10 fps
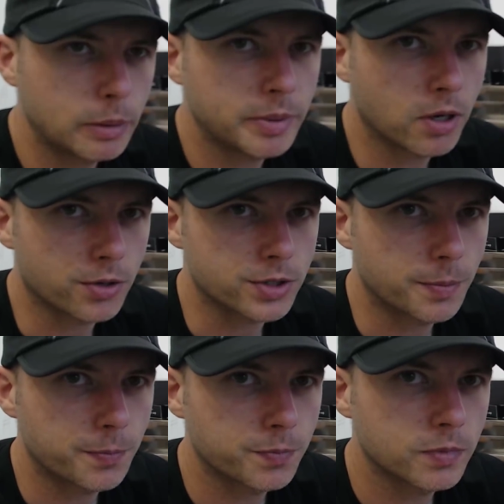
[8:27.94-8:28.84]
will be
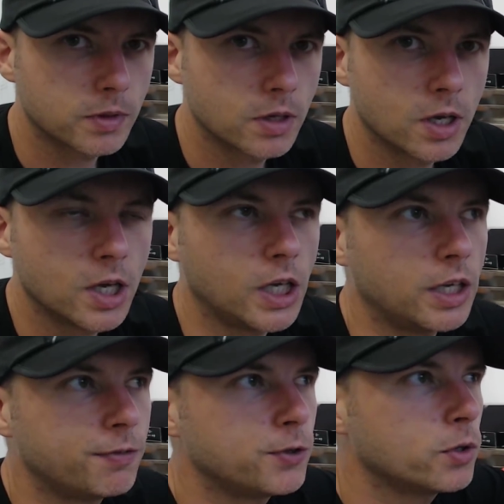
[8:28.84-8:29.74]
awesome.
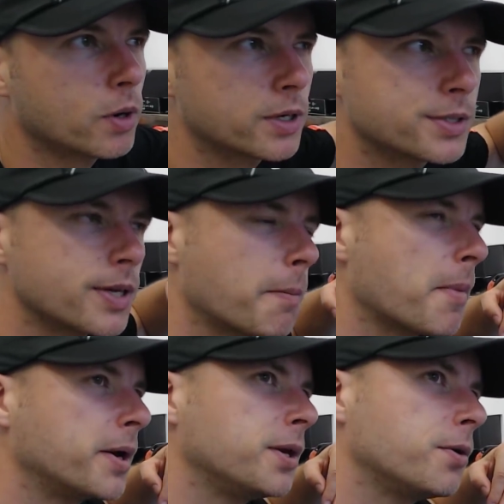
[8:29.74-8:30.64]
If you are
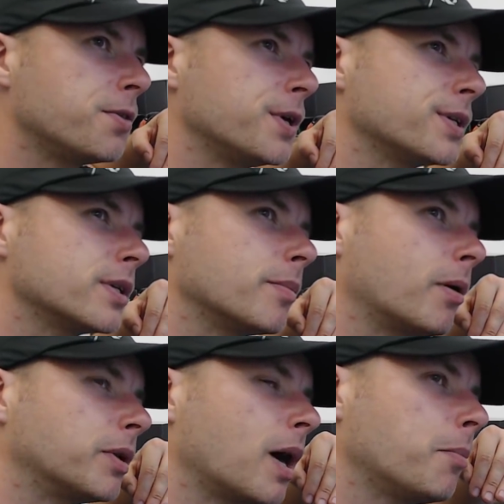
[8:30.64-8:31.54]
somebody who thinks
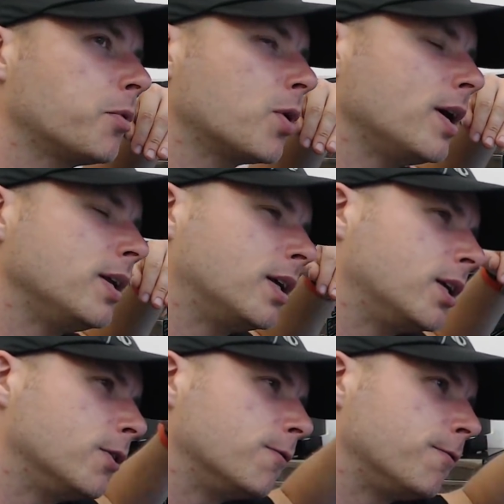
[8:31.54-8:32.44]
about upgrading
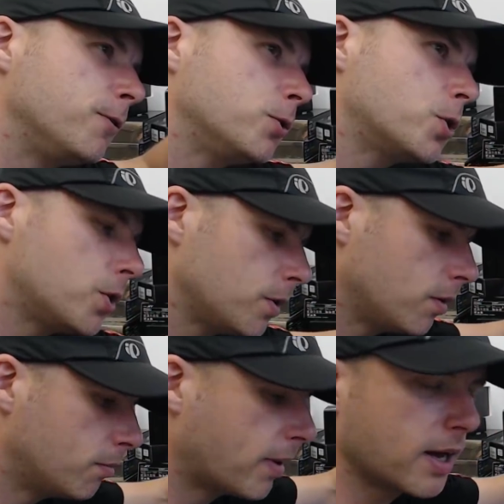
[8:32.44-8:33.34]
in the future,
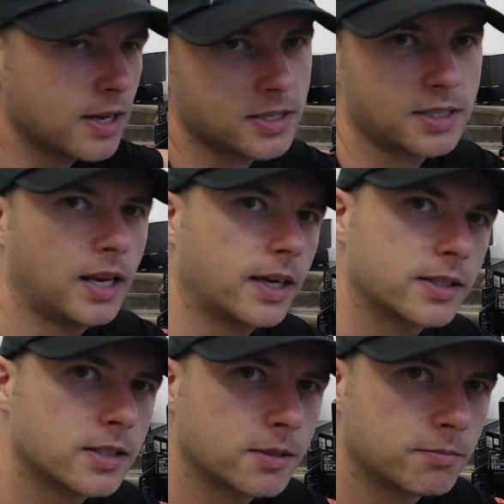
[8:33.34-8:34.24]
buy
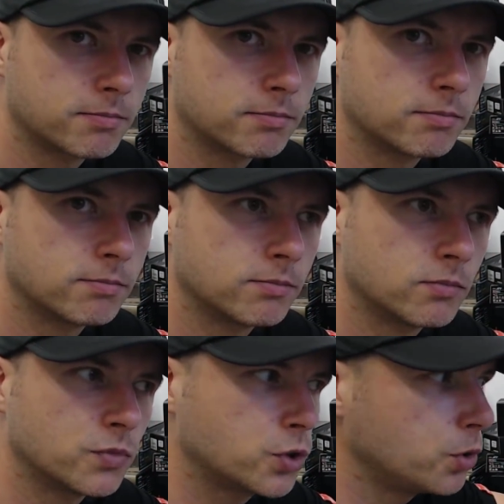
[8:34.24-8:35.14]
SLX.
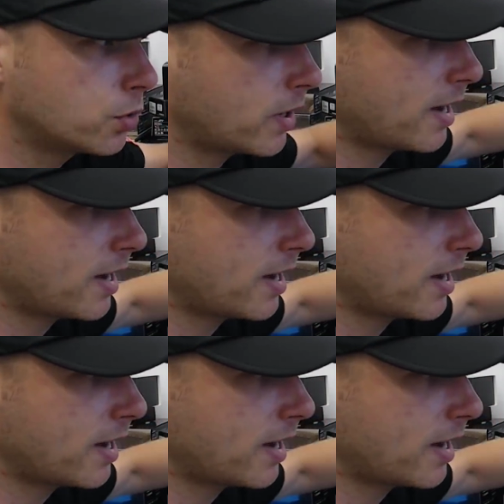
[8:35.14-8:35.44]
You don't